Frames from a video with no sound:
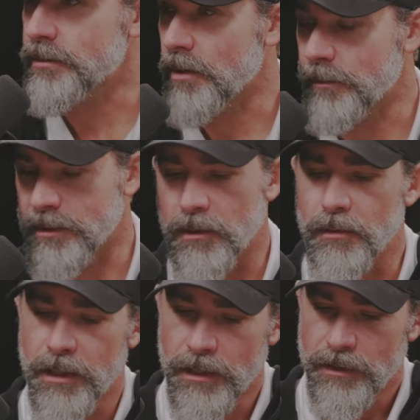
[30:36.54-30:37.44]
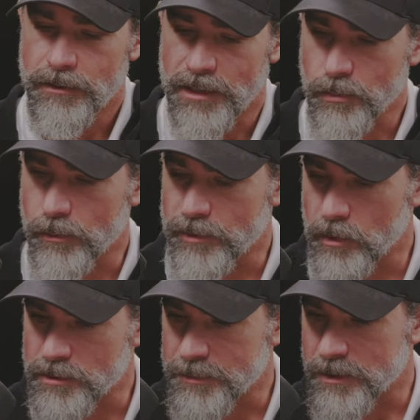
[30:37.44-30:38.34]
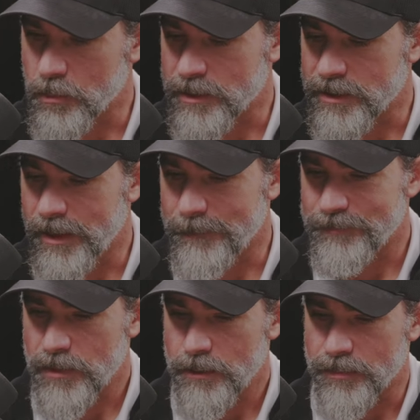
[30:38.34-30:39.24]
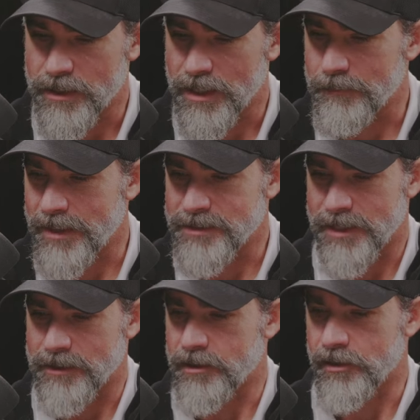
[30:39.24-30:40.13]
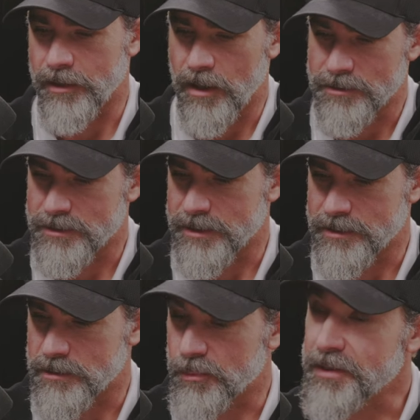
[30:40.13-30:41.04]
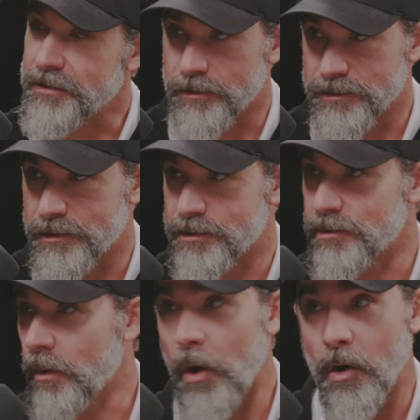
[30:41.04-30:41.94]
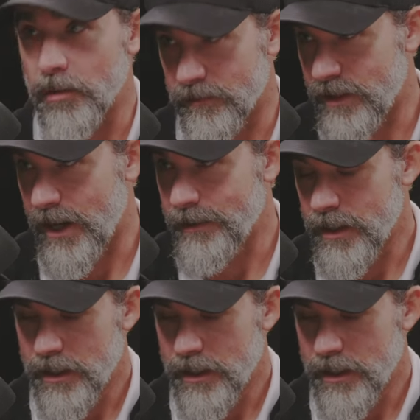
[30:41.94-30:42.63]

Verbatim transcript: And so I'm going to go, that's where we ultimately want to get. But again, maintaining curiosity is the precursor to all of that.